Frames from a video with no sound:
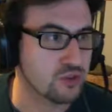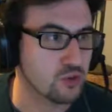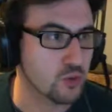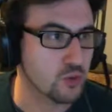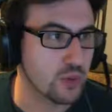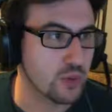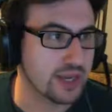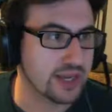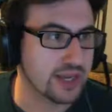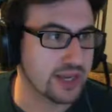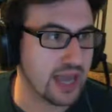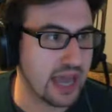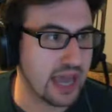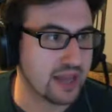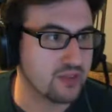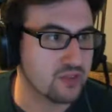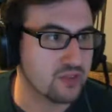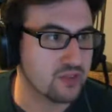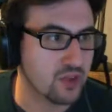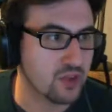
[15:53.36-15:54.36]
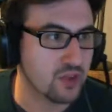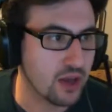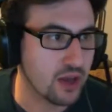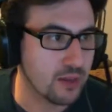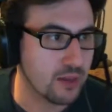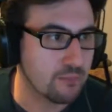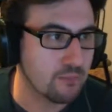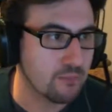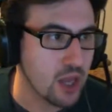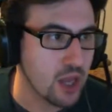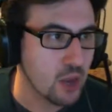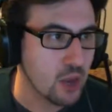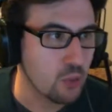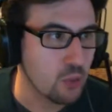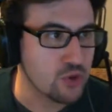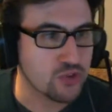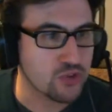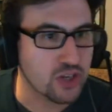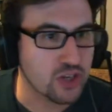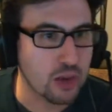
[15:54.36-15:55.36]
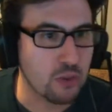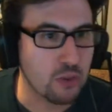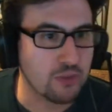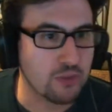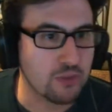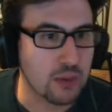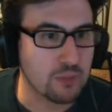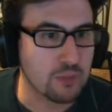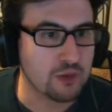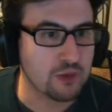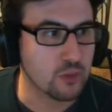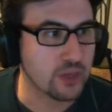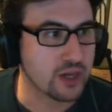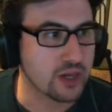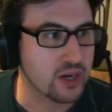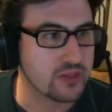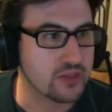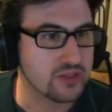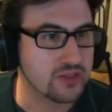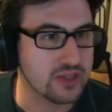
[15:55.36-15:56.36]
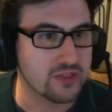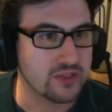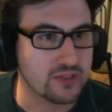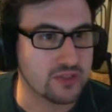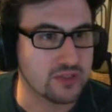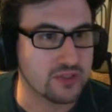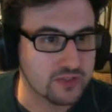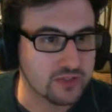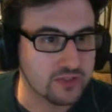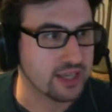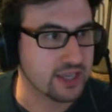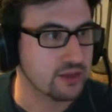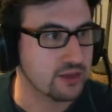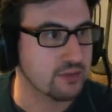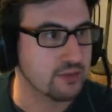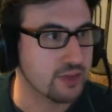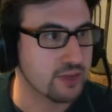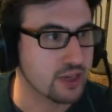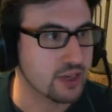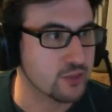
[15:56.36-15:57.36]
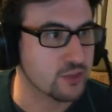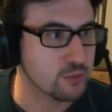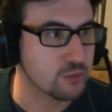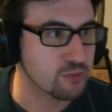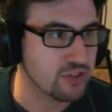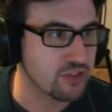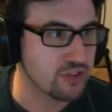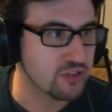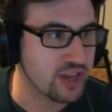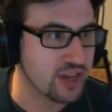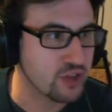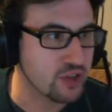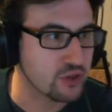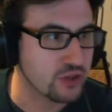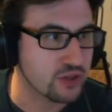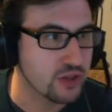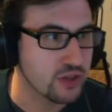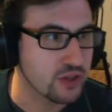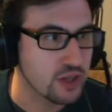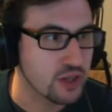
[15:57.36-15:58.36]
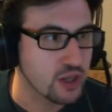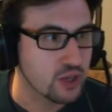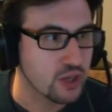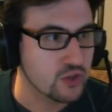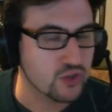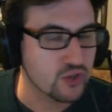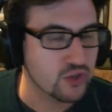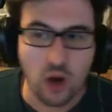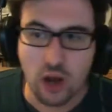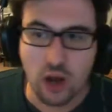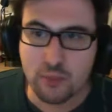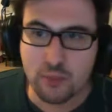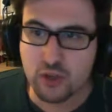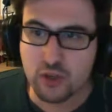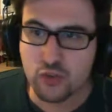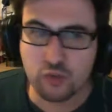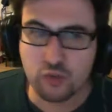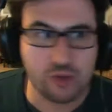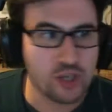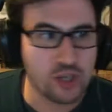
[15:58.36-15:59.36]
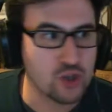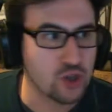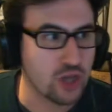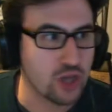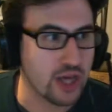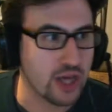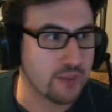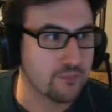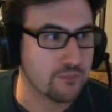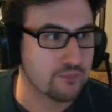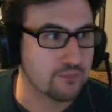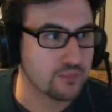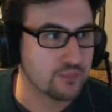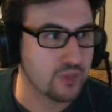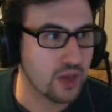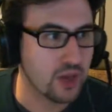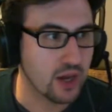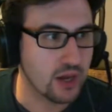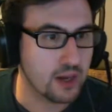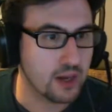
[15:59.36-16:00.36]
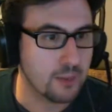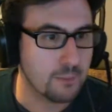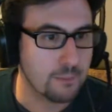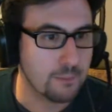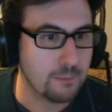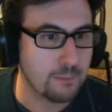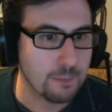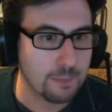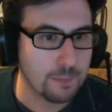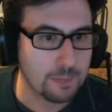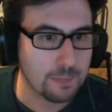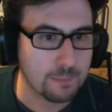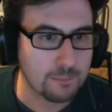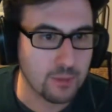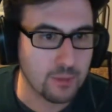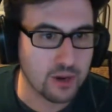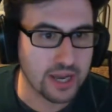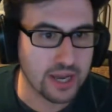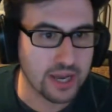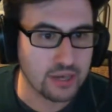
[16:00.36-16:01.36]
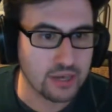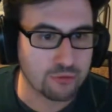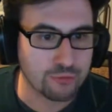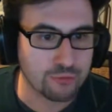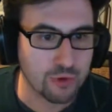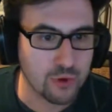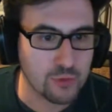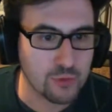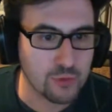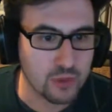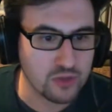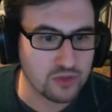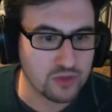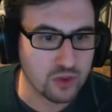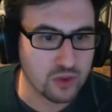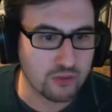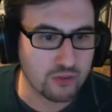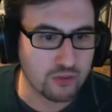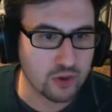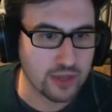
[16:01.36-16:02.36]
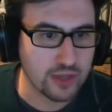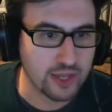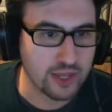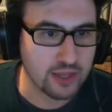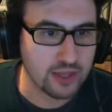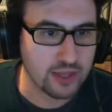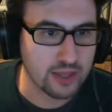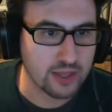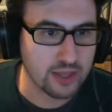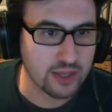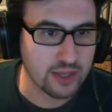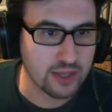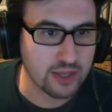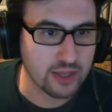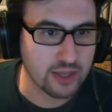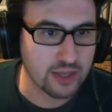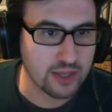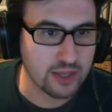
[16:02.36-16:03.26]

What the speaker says: pages real quick, and we're just going to come up with a couple of quick ideas. Thank you for the presentation. So I'm going to screen share my Chrome window I've got here.